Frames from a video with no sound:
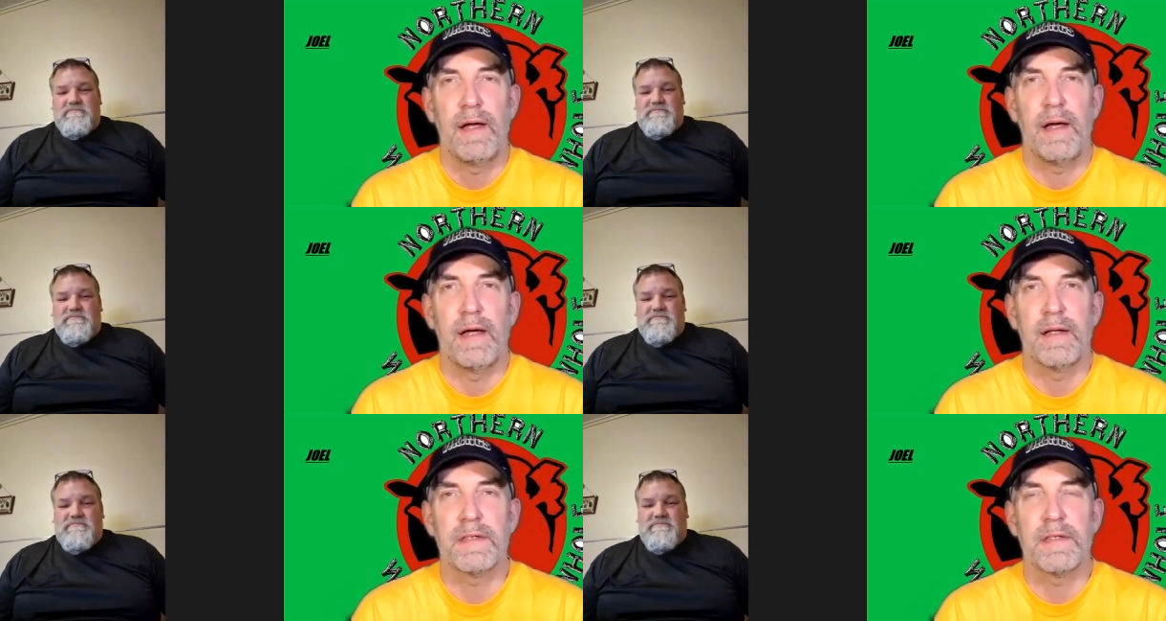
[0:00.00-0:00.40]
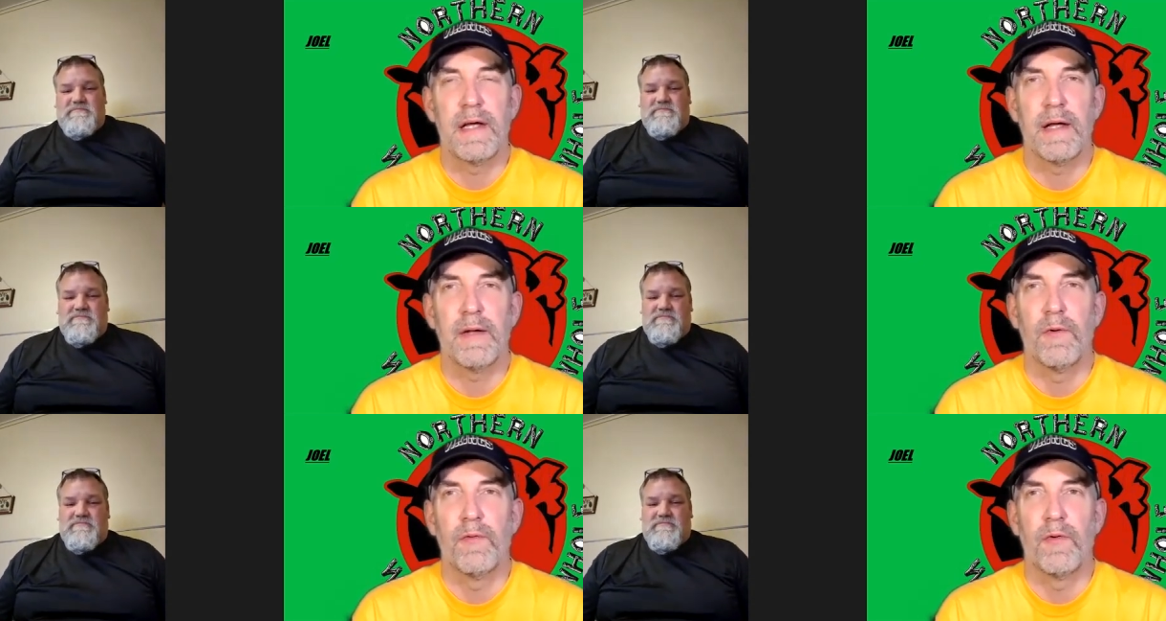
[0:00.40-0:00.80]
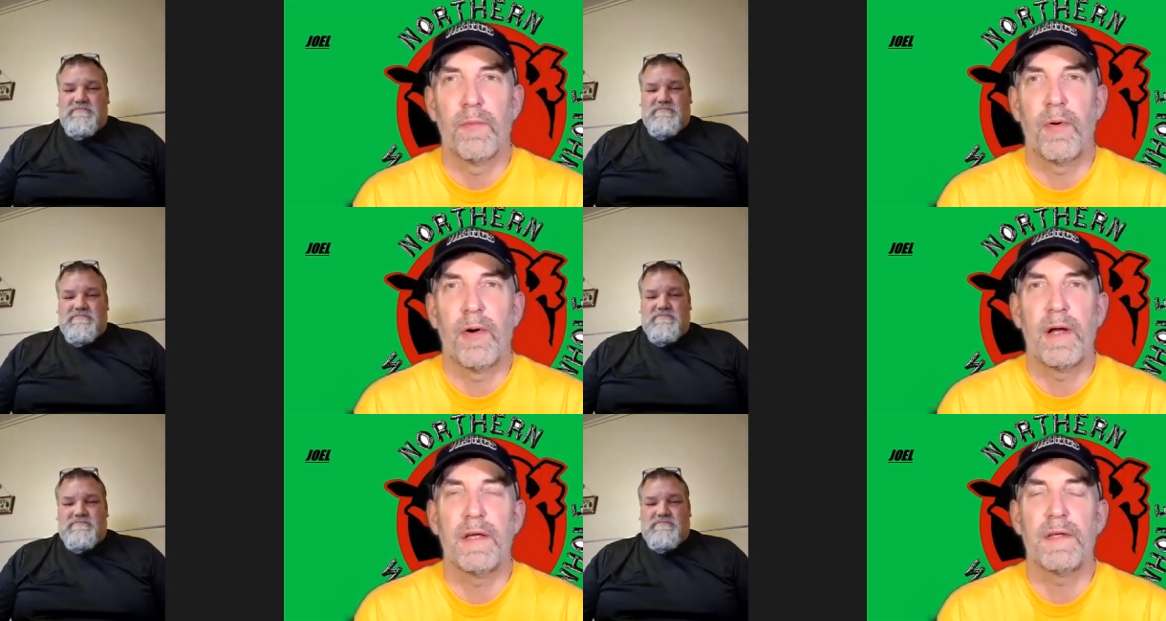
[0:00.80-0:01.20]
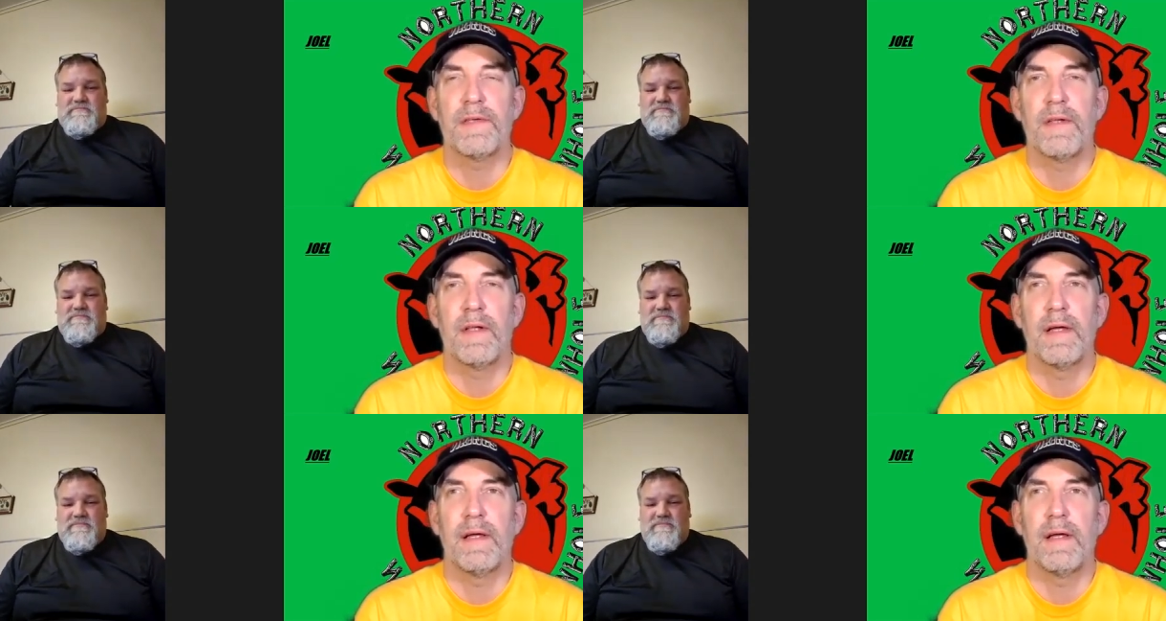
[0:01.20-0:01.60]
Speaker 1: and it's not
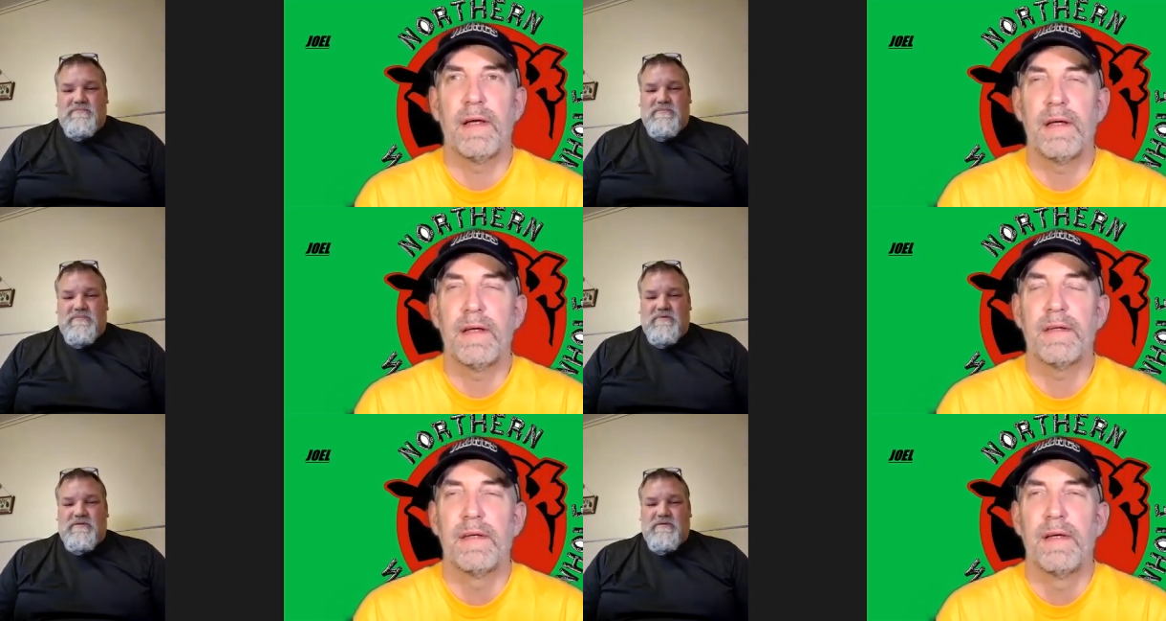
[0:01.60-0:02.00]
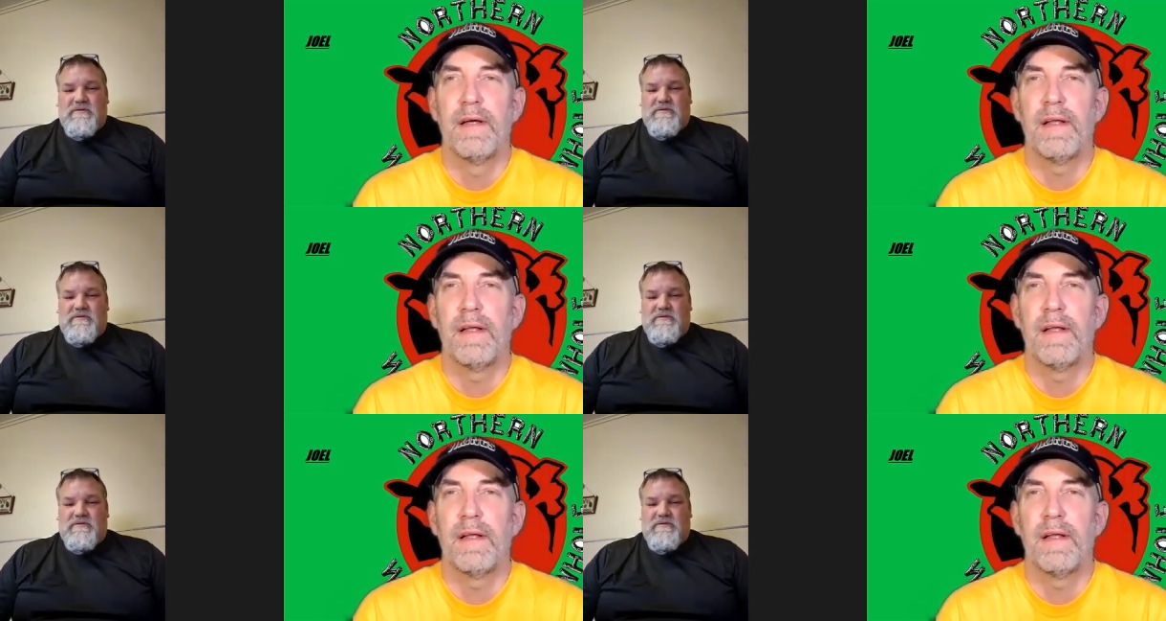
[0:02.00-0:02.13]
overpriced like uh,